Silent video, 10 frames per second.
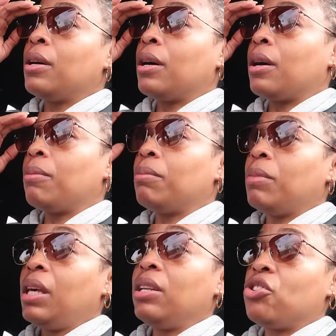um,
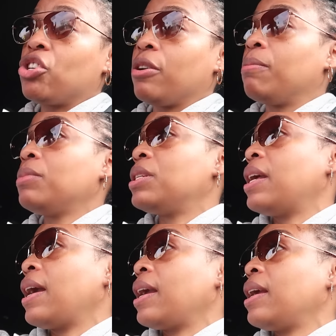HIIT gym
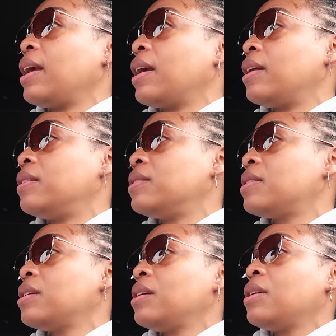today. And
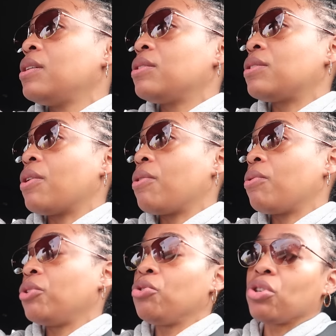
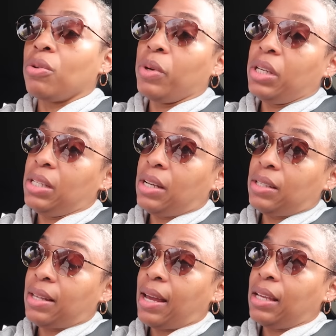so usually when he
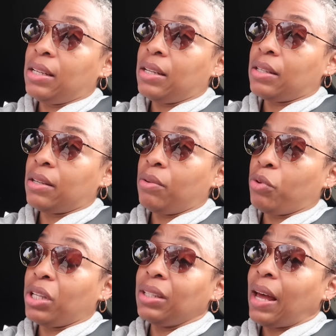does that, he doesn't
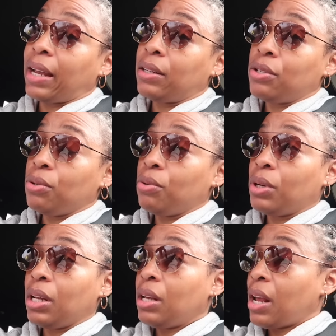really like to
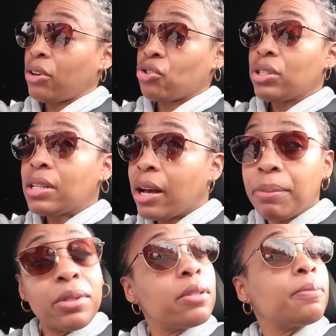get in extra
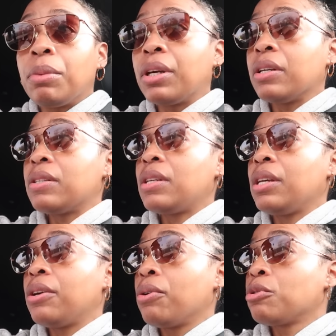steps because
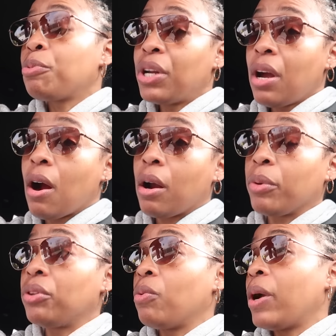he goes pretty hard
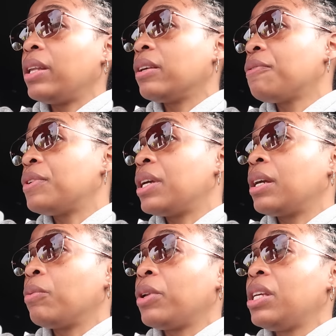with the
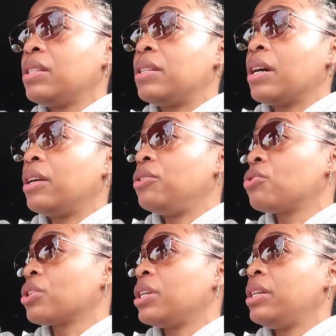weightlifting. When he's done,
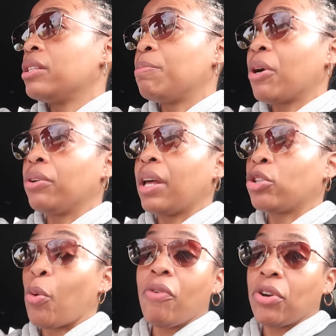usually he has burned like
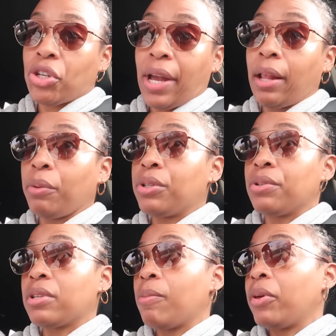twelve hundred calories
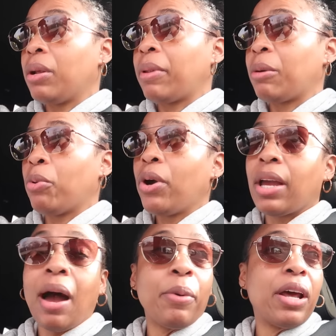or something. I'm like, boy,
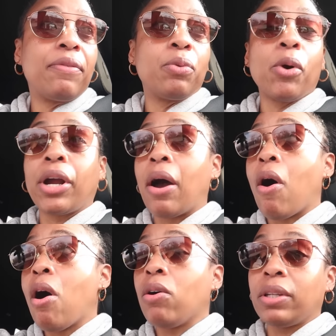I would have to work out
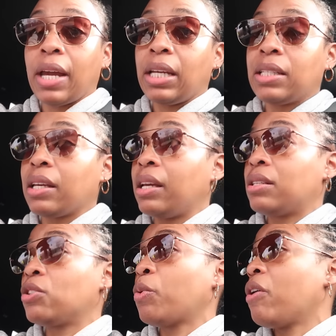all day to get
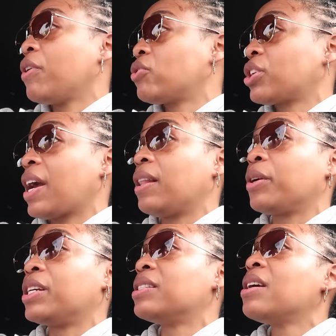to twelve hundred
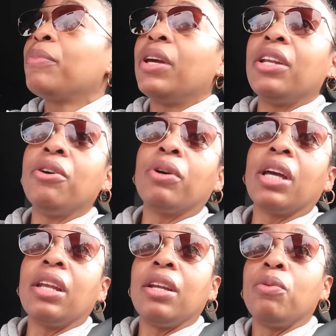calories and he'll
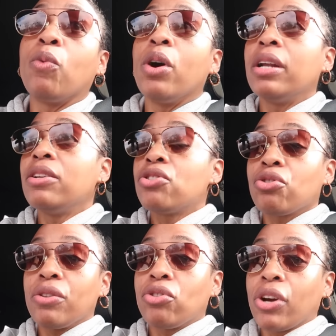get it in one
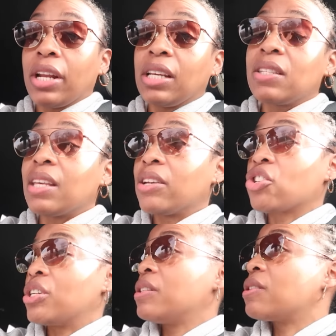strength training
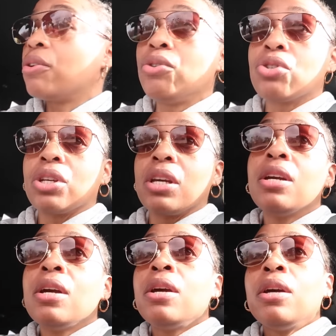session. So usually,
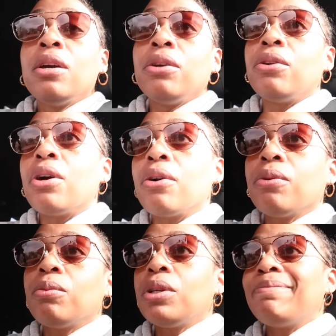you know,
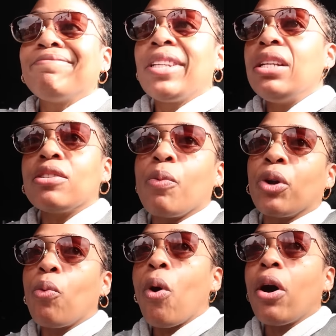he doesn't
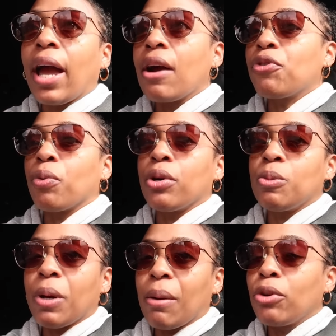want to walk afterwards,
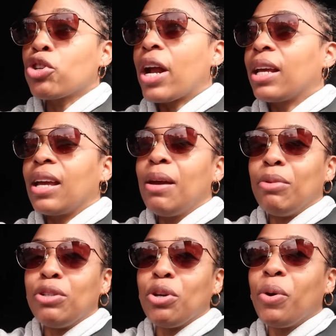but I'm gonna try to get him
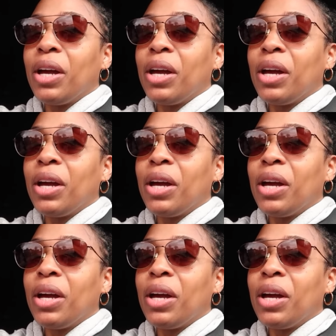to do